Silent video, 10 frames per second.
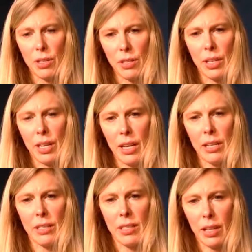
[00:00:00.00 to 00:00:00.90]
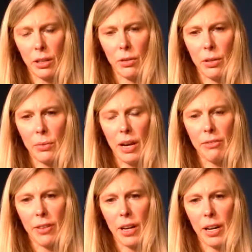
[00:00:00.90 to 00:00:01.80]
to get cellular and
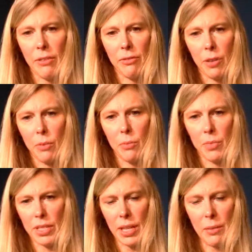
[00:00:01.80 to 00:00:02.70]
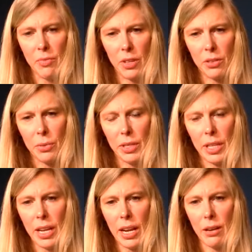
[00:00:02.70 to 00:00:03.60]
Wi-Fi from the same vendor when they
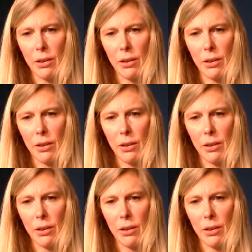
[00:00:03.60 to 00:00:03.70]
can,